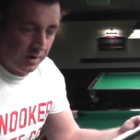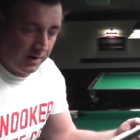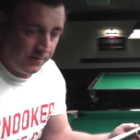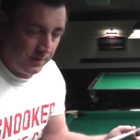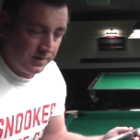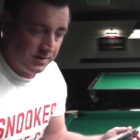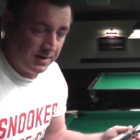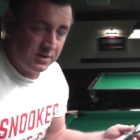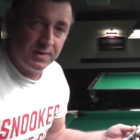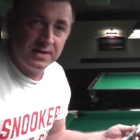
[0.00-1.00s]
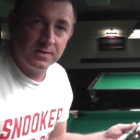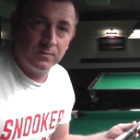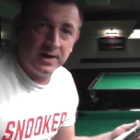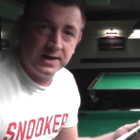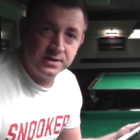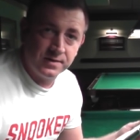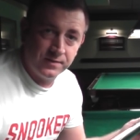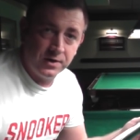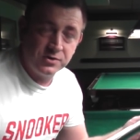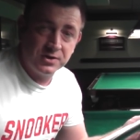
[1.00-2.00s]
I feel it's a much better way to
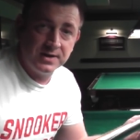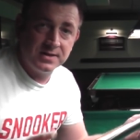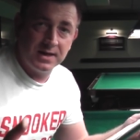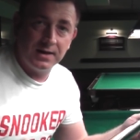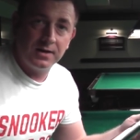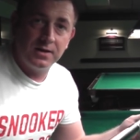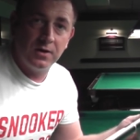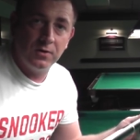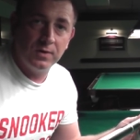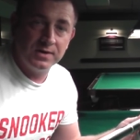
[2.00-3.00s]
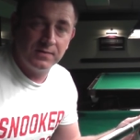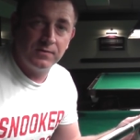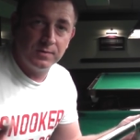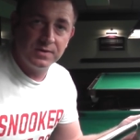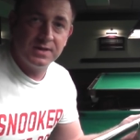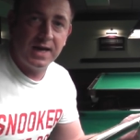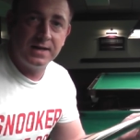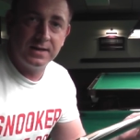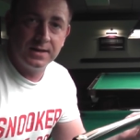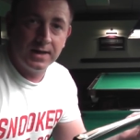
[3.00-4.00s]
virtually sell a cue as if you were
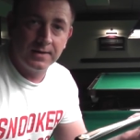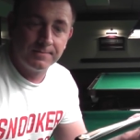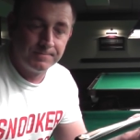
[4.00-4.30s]
standing there.